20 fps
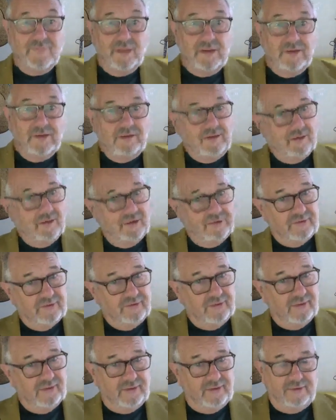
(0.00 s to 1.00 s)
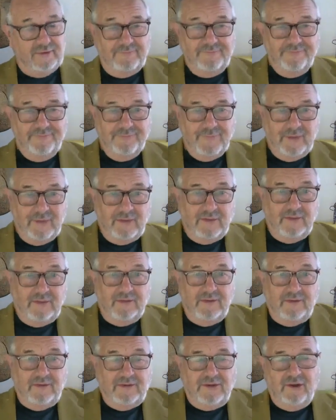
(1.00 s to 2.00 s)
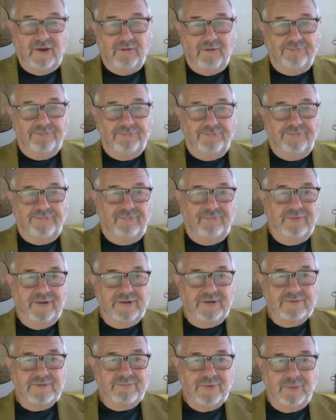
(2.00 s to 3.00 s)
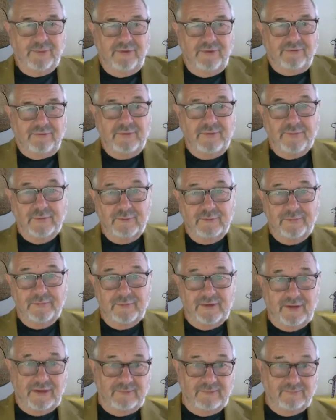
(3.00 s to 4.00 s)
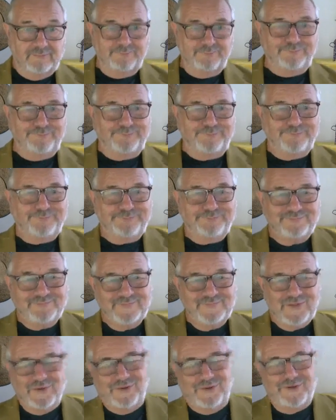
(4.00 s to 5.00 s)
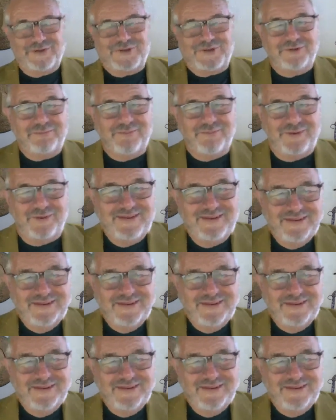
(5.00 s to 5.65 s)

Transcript: there goes another cough, and probably 3 people are dead. Sorry, I shouldn't be